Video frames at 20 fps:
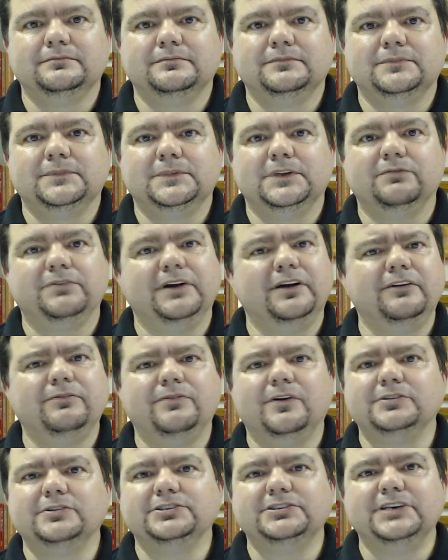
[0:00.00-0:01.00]
The very
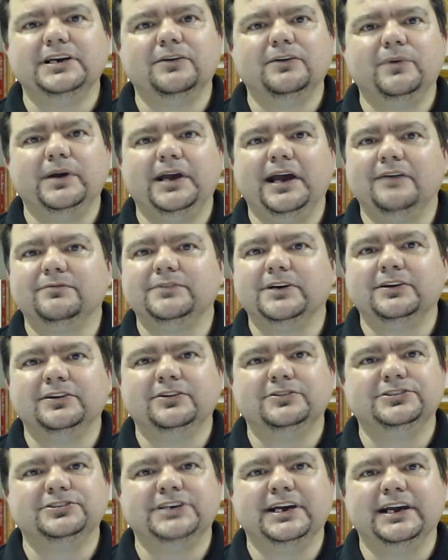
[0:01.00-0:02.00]
first thing we have to
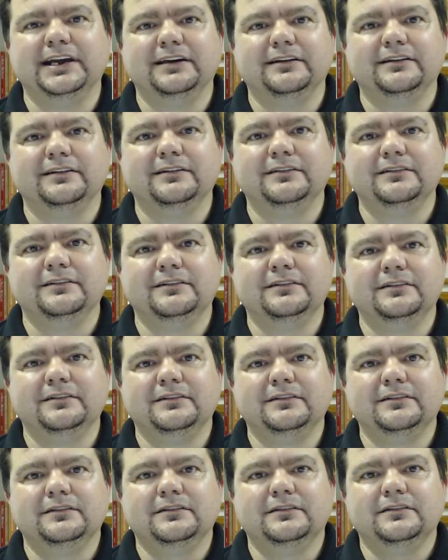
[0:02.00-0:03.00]
understand
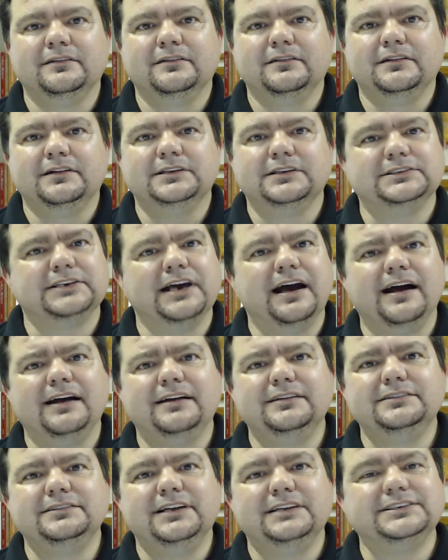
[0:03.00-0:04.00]
is
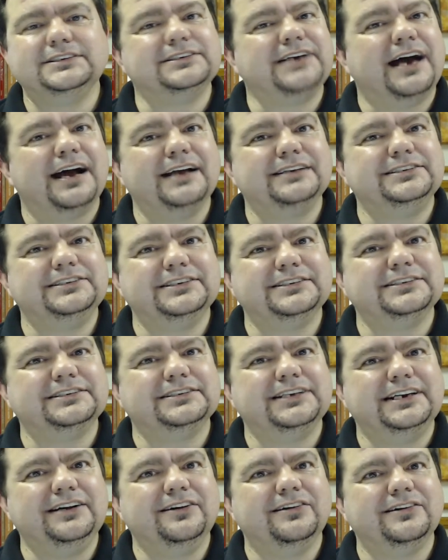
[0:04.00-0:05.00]
God is not just
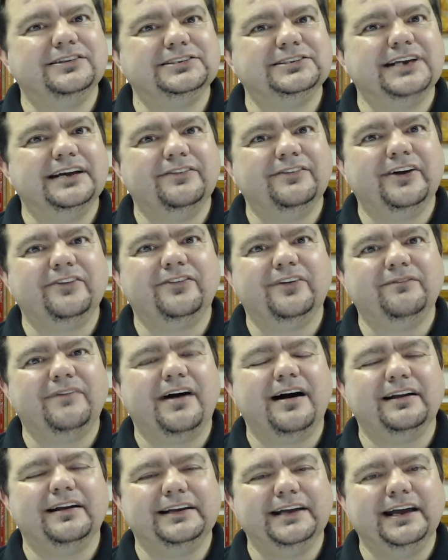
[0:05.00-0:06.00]
here to save
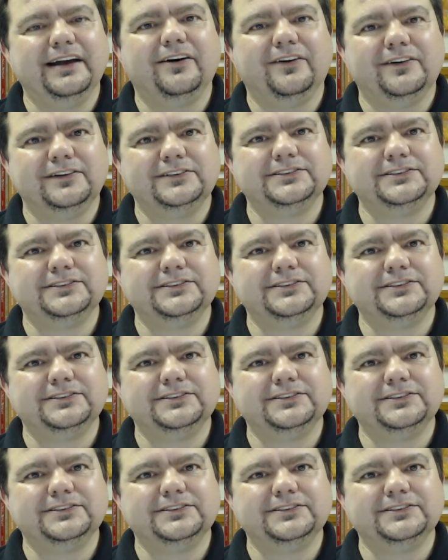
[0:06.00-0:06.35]
everybody else.